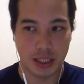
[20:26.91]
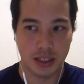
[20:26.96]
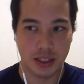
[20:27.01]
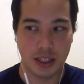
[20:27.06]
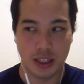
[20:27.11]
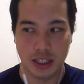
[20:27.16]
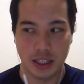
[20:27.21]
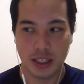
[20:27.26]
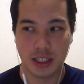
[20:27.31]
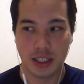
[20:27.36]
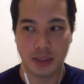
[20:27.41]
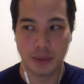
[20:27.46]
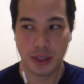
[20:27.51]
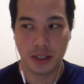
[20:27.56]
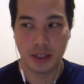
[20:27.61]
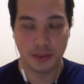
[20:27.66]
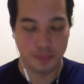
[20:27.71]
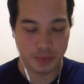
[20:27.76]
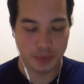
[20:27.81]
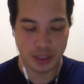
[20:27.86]

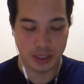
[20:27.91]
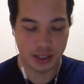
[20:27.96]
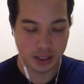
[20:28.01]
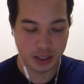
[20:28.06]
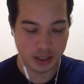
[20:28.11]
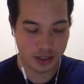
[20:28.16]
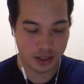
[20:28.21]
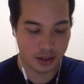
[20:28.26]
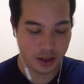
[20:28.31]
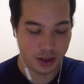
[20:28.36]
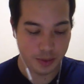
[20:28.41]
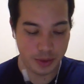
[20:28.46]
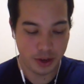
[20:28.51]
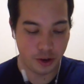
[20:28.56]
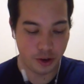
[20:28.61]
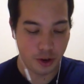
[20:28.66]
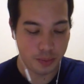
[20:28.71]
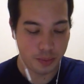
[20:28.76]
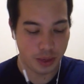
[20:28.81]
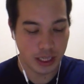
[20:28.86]
something that's going to be
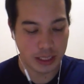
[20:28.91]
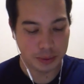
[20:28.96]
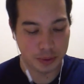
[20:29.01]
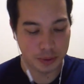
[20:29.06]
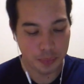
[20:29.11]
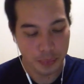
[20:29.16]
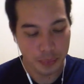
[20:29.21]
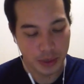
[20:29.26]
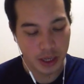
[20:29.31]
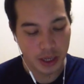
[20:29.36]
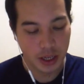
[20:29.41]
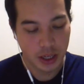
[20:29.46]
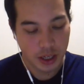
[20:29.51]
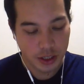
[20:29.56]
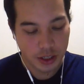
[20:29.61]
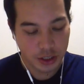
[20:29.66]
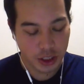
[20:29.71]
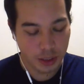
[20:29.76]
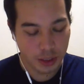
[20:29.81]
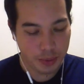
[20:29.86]
irreplaceable.
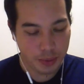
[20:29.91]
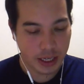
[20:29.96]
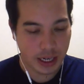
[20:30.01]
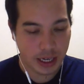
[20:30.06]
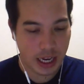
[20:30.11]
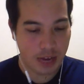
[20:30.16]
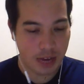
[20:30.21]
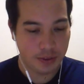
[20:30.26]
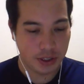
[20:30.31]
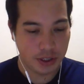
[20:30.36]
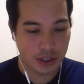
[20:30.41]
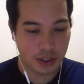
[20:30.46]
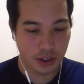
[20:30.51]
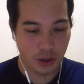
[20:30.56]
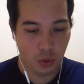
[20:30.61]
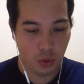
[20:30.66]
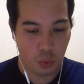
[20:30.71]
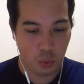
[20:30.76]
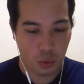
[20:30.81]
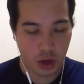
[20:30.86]
Shield Maiden I have in tier
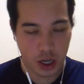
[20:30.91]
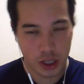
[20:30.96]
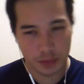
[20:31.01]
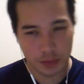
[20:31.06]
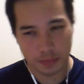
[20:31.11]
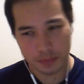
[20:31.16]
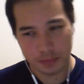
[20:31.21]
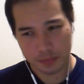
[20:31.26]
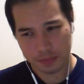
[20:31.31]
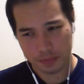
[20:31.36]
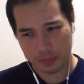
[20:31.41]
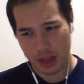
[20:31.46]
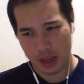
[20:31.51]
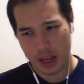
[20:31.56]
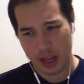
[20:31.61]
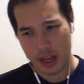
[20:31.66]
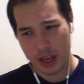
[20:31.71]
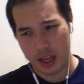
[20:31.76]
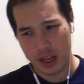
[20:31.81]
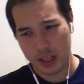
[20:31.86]
1,
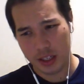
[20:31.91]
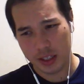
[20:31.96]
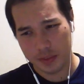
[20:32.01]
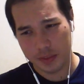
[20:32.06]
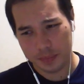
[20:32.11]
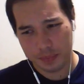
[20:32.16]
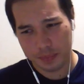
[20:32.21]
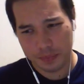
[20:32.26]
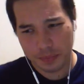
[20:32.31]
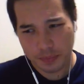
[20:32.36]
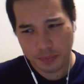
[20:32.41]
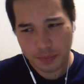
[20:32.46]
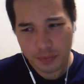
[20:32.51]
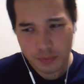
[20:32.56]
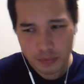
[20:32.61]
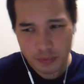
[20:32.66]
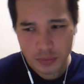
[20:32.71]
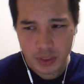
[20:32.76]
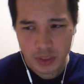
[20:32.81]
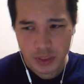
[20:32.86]
and
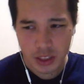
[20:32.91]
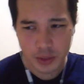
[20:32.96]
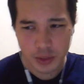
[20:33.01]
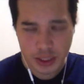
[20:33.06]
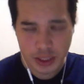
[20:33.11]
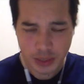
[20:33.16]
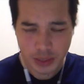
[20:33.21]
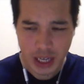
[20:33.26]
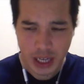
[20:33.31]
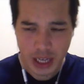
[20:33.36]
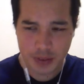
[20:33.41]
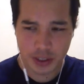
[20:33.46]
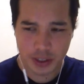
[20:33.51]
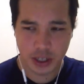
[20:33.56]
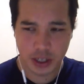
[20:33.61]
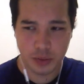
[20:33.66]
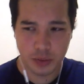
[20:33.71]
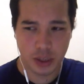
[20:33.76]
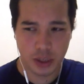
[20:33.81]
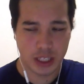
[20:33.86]
the reason why I have in tier
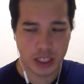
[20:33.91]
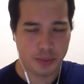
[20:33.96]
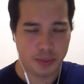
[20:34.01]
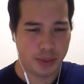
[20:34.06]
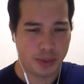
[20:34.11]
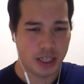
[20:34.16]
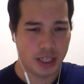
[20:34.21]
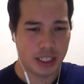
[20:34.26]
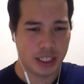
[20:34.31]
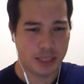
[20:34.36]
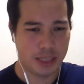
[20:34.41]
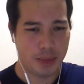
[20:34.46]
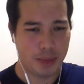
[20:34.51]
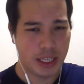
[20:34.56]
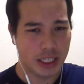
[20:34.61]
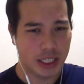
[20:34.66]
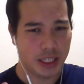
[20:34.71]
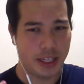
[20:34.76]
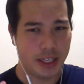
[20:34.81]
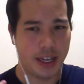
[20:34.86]
1 is because it's
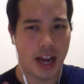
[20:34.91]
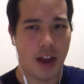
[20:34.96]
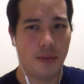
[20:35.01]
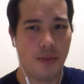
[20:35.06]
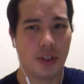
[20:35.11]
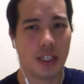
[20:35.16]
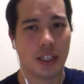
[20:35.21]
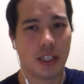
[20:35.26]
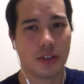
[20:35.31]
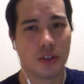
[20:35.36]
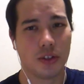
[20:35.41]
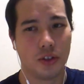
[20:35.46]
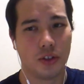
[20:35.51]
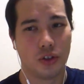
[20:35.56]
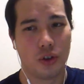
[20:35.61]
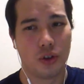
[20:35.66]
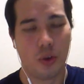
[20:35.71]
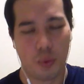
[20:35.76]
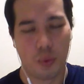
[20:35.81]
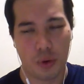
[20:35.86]
basically in every single
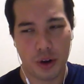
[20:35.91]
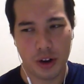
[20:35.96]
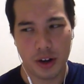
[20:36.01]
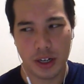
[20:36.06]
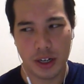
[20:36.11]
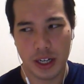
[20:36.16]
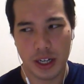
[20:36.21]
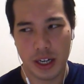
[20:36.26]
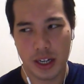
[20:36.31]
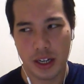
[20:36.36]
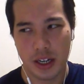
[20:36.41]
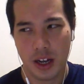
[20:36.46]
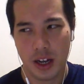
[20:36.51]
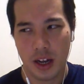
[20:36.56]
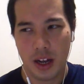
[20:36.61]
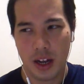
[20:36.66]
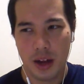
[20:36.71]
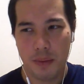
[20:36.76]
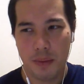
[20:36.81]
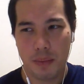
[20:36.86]
Control Warrior deck.
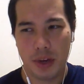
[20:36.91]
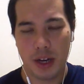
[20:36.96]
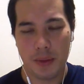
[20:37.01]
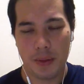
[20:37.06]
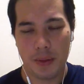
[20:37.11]
But